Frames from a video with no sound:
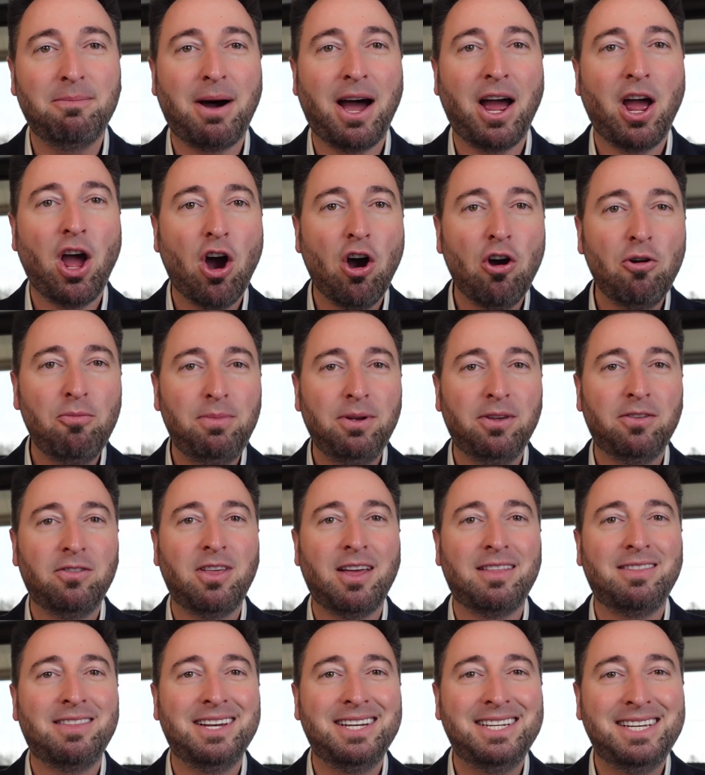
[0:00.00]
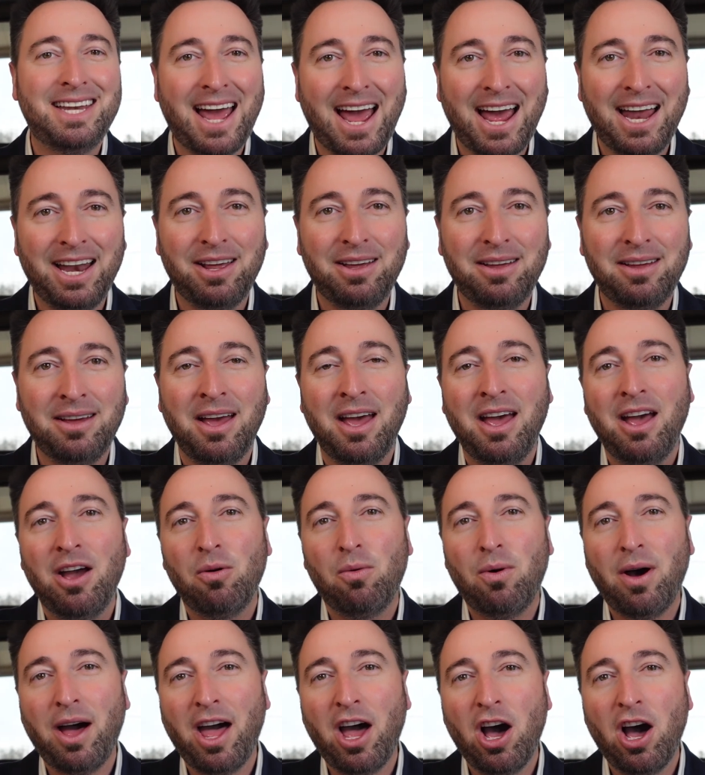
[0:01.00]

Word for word: my hope is that the data will